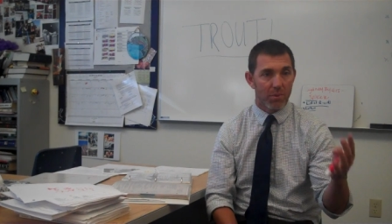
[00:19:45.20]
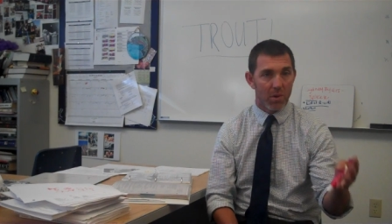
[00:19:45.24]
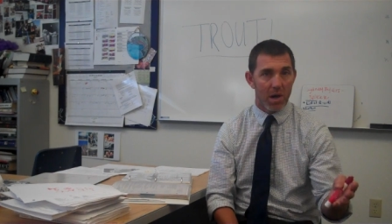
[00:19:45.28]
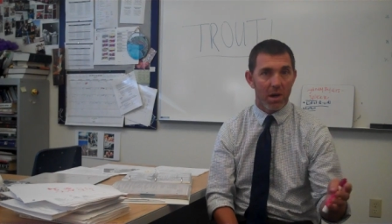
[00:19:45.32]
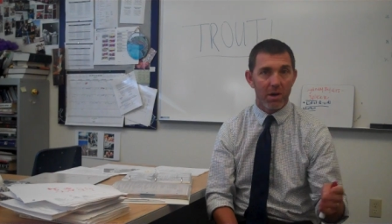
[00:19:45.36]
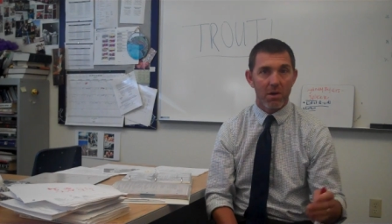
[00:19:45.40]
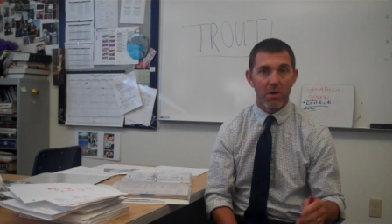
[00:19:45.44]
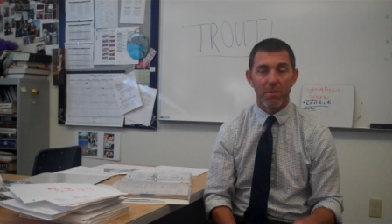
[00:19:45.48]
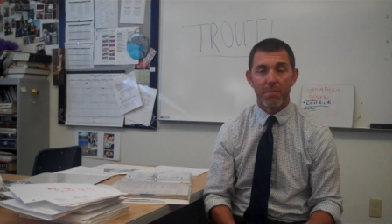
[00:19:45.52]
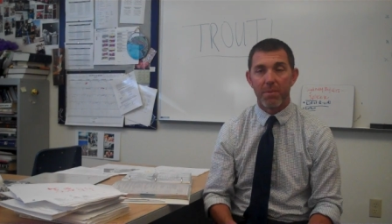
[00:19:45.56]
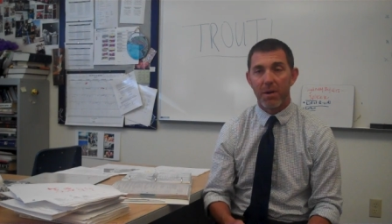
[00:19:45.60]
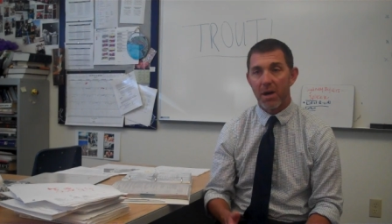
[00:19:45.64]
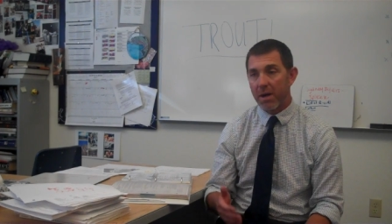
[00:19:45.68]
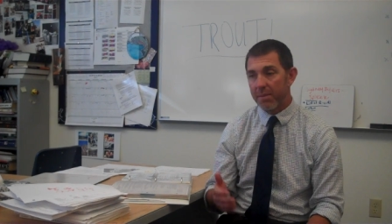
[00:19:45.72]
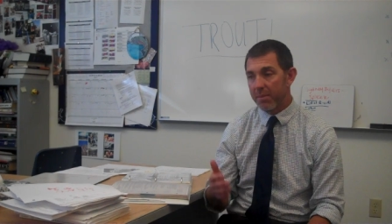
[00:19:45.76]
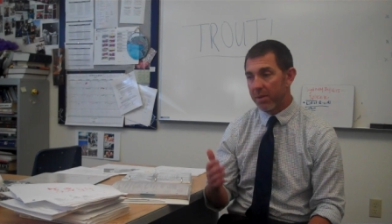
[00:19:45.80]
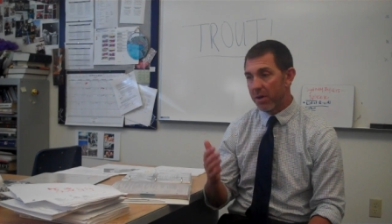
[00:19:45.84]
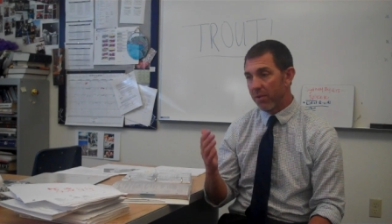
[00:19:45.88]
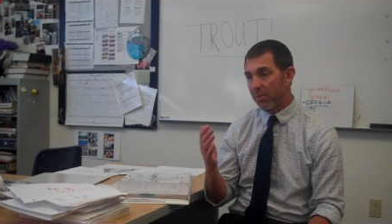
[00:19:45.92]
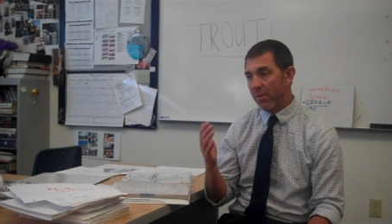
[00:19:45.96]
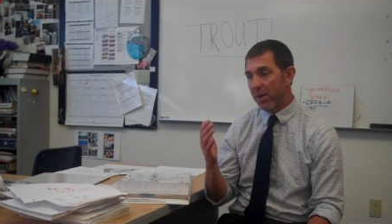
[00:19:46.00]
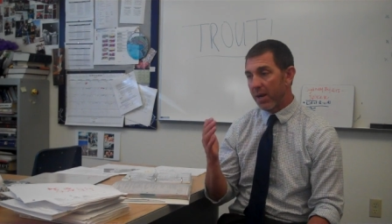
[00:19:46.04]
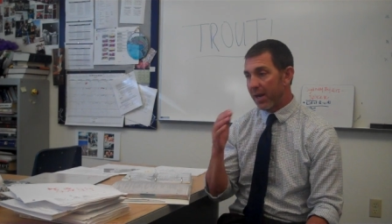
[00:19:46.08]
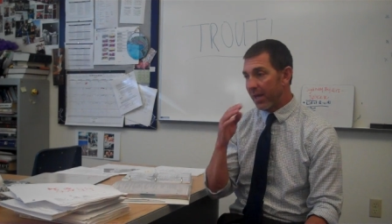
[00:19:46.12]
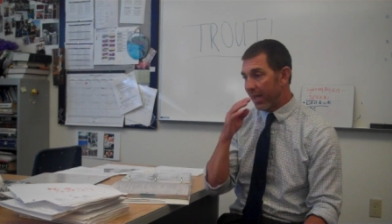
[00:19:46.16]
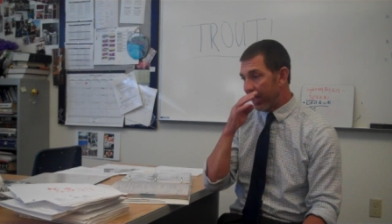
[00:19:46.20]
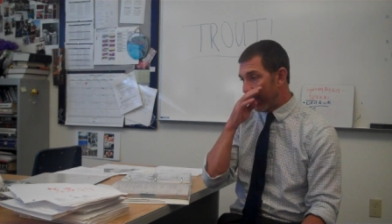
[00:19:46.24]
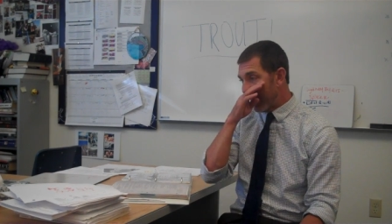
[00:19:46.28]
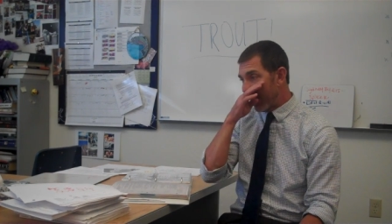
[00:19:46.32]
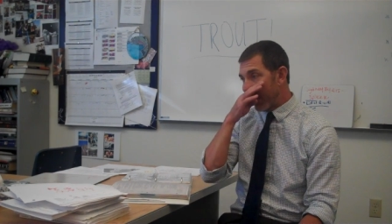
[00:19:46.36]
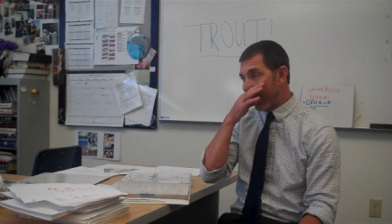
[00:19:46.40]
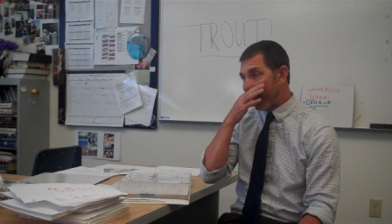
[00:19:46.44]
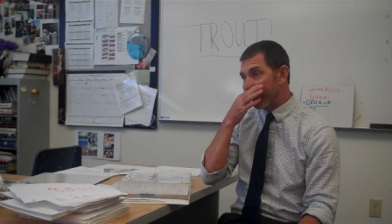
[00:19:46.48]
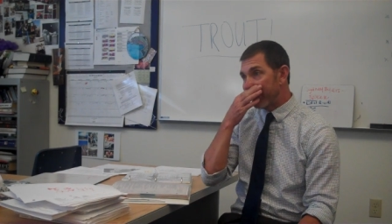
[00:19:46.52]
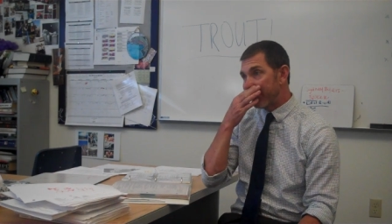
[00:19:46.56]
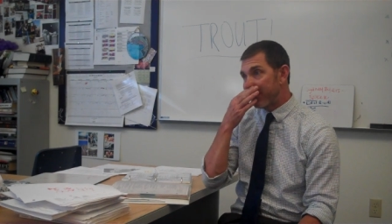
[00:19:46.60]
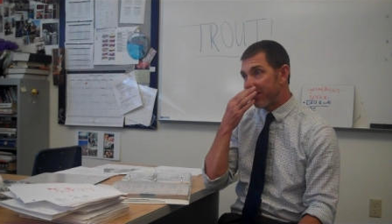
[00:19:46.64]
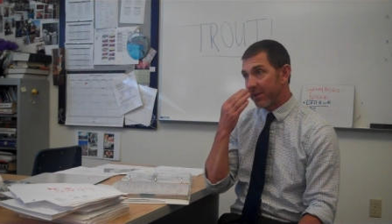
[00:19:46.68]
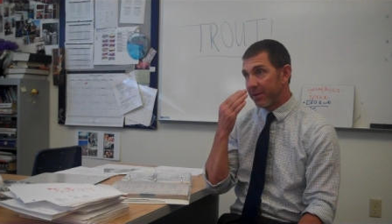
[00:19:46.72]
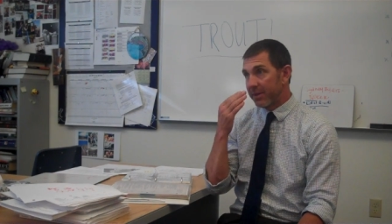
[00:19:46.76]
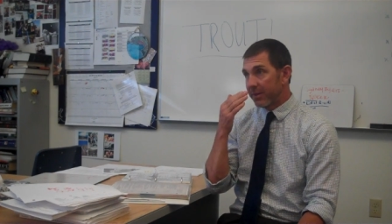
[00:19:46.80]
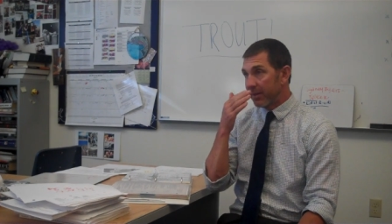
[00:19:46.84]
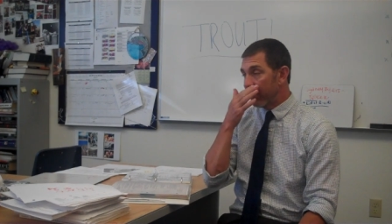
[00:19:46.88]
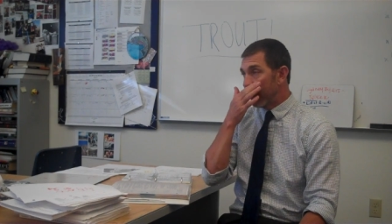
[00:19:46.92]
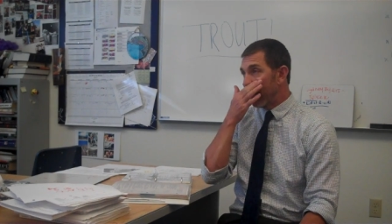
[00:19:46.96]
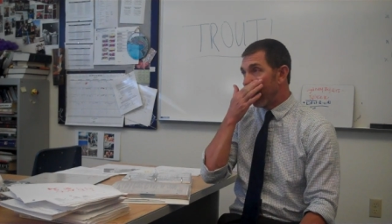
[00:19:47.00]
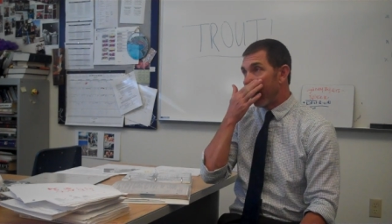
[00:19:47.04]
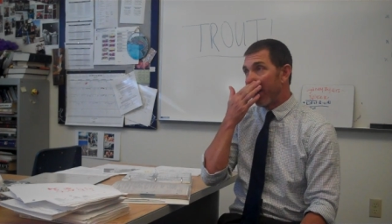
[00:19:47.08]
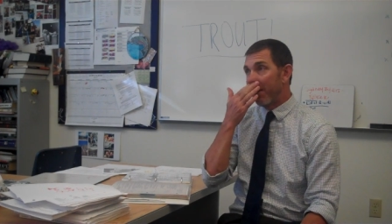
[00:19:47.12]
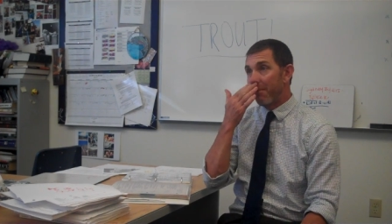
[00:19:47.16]
Barack Obama running against
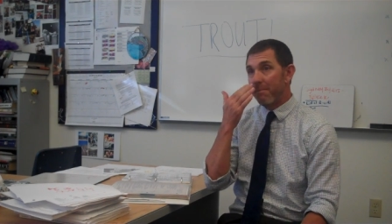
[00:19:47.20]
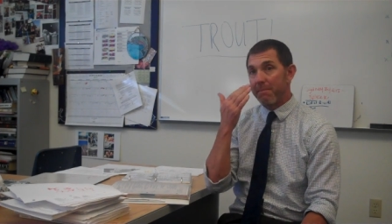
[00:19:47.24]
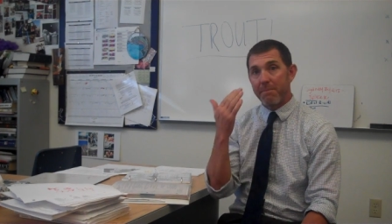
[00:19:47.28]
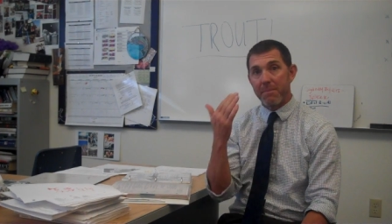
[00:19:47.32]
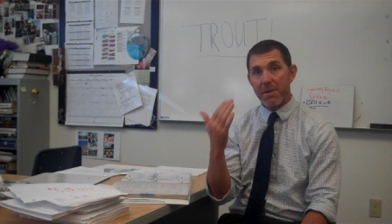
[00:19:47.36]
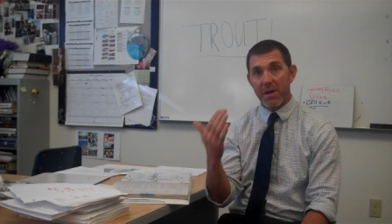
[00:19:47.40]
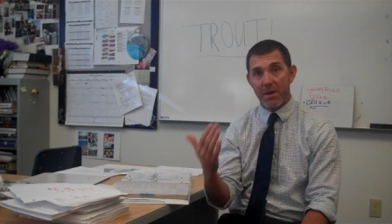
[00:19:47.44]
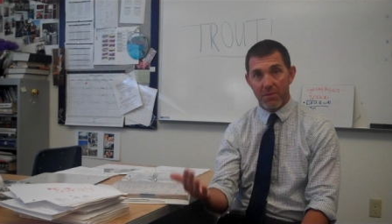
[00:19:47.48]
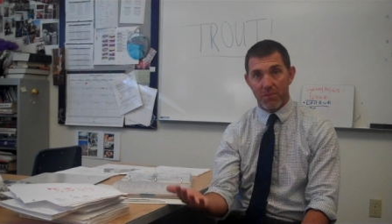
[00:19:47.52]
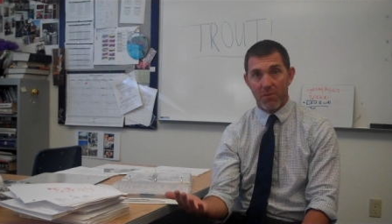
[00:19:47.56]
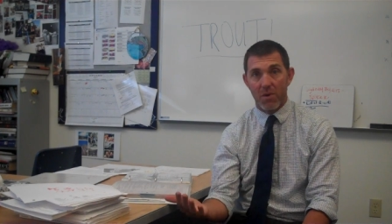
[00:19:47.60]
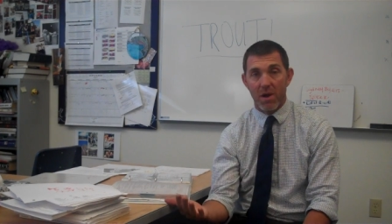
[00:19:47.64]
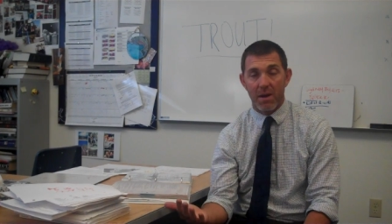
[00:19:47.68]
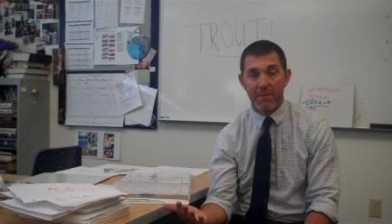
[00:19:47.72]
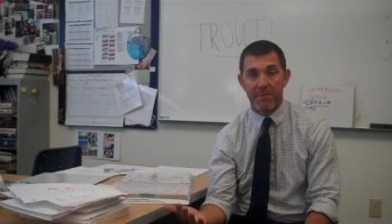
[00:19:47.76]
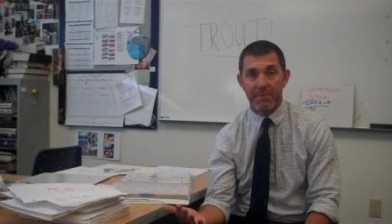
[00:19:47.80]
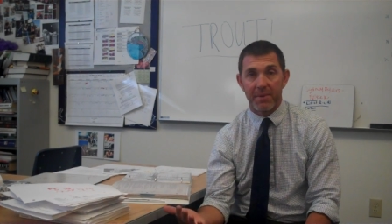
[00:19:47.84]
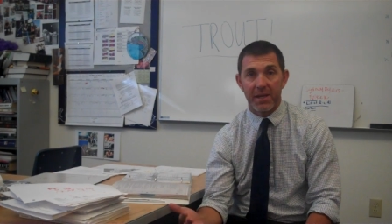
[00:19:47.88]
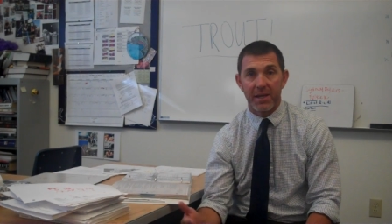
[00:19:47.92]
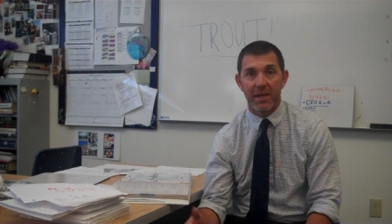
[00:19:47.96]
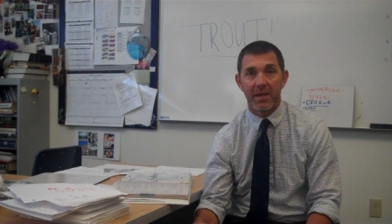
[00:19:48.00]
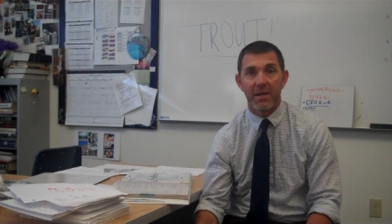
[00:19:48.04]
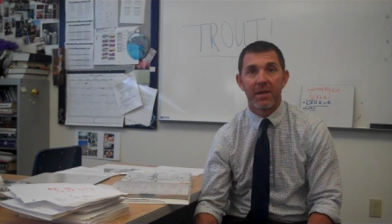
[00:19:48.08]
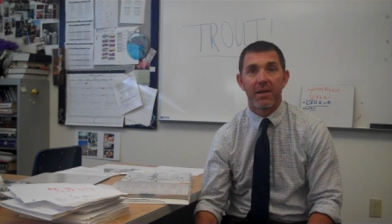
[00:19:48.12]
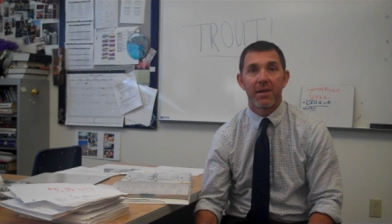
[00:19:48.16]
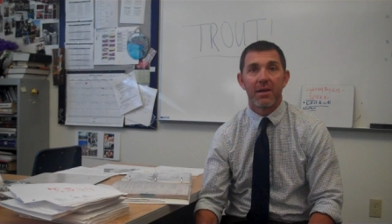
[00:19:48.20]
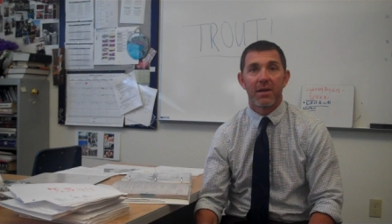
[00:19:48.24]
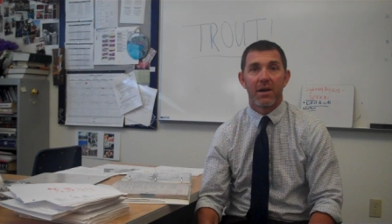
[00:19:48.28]
um, Mitt Romney.